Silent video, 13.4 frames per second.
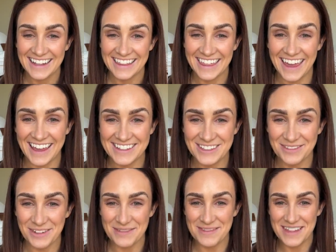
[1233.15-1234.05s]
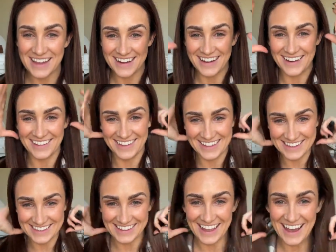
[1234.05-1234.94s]
Thanks for being on
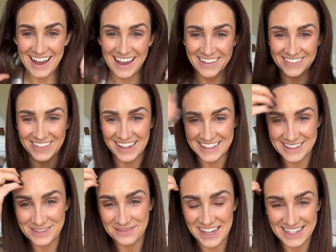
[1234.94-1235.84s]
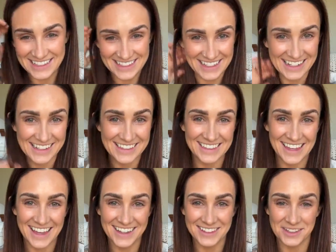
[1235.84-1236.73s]
this live. That's amazing.
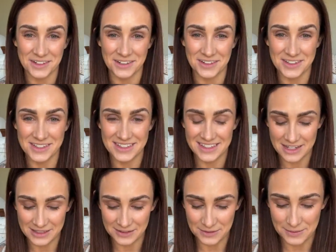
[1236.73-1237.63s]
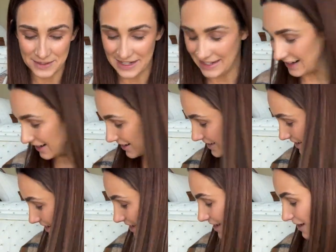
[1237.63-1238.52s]
Thanks, girls. Thanks for being here.
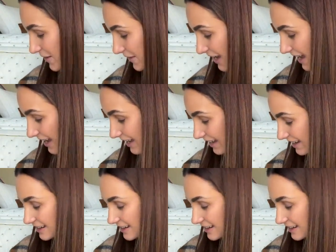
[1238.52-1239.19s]
Okay,